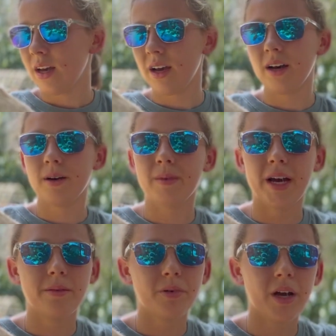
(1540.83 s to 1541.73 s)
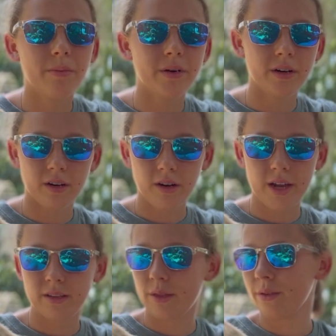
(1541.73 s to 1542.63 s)
I'd probably put her
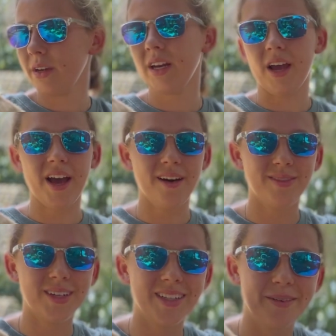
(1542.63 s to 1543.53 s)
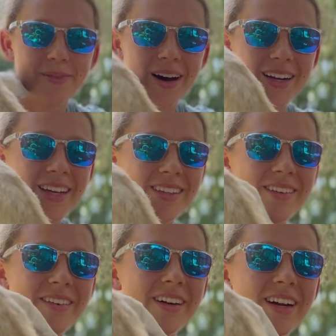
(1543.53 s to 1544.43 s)
as a 3.5 on the body
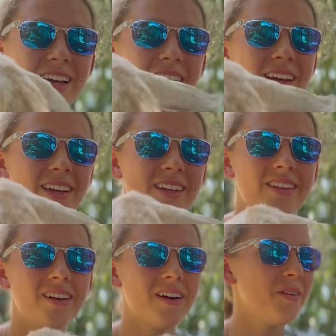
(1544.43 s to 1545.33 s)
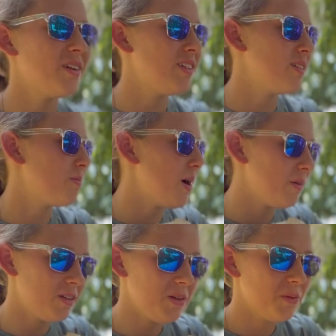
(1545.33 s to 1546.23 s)
score chart, which is about
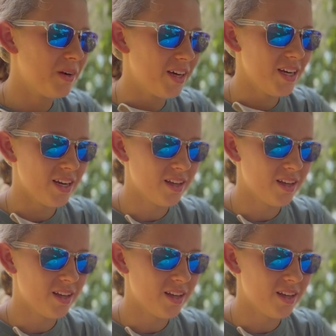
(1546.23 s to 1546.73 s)
what you want.